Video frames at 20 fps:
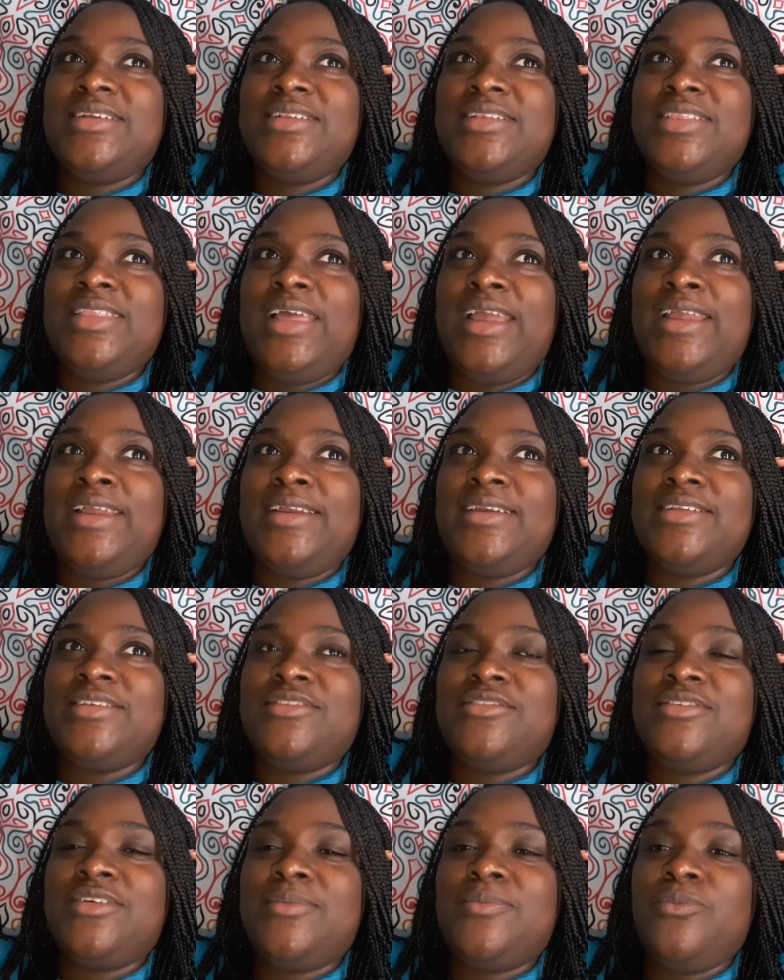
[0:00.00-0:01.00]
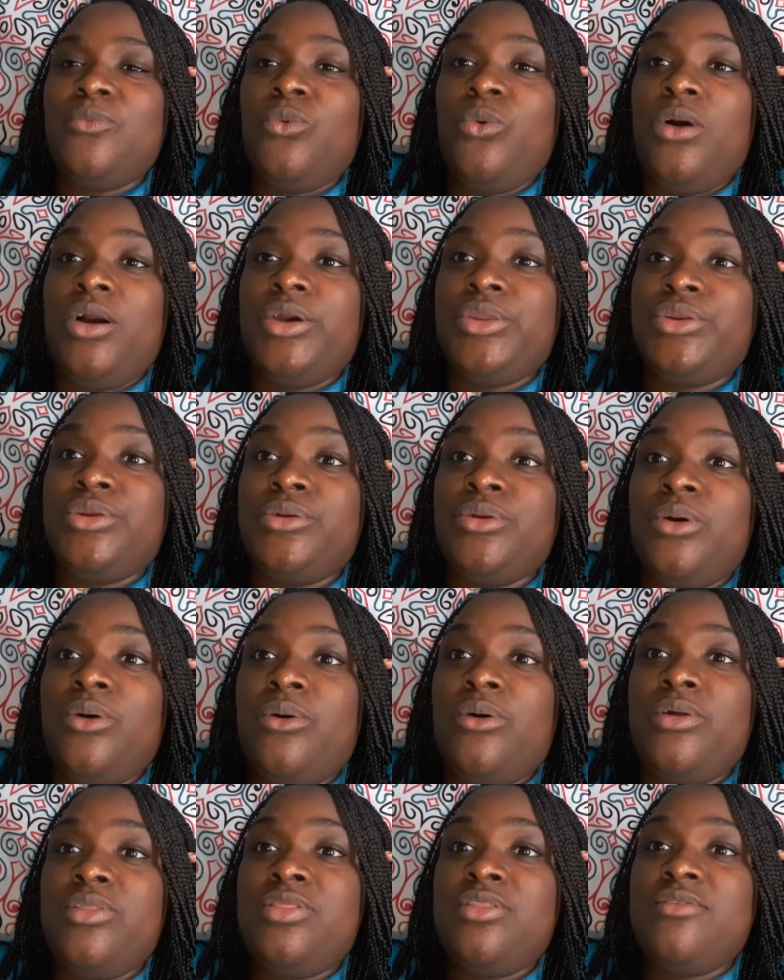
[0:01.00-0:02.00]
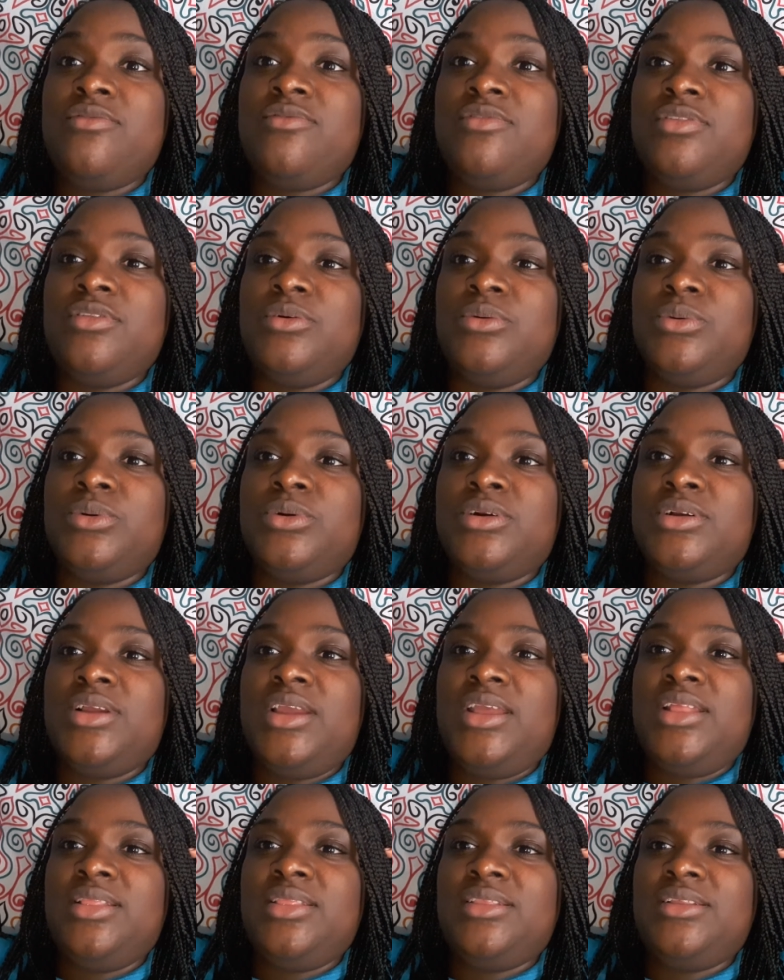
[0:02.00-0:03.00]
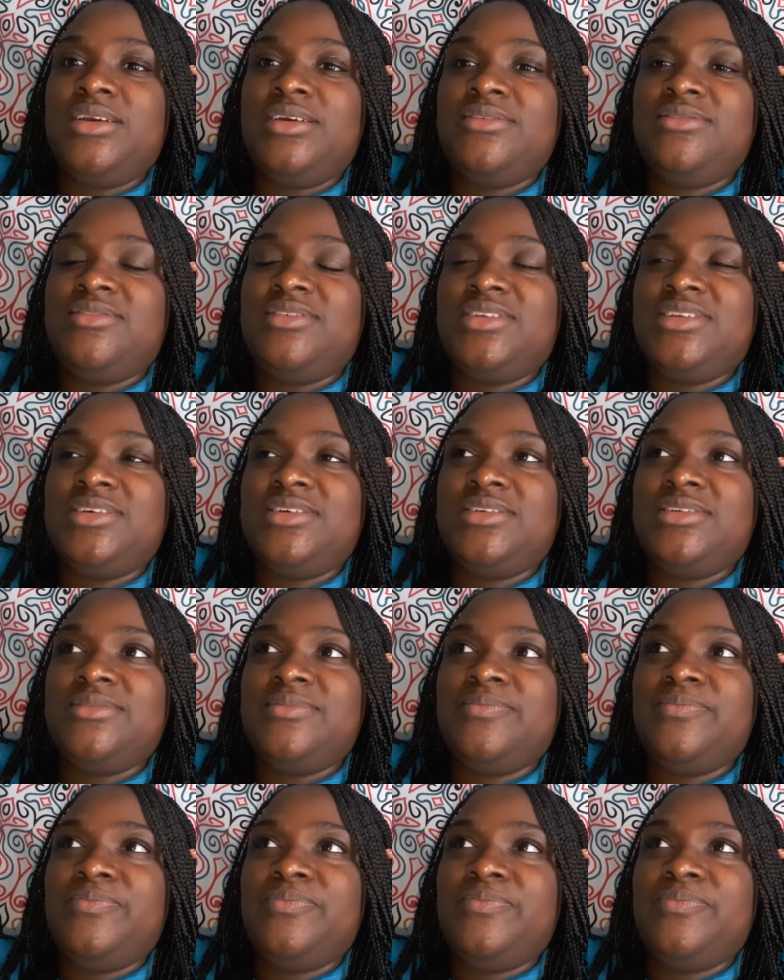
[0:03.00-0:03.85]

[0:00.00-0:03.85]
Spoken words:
like dripped water on the floor and left it.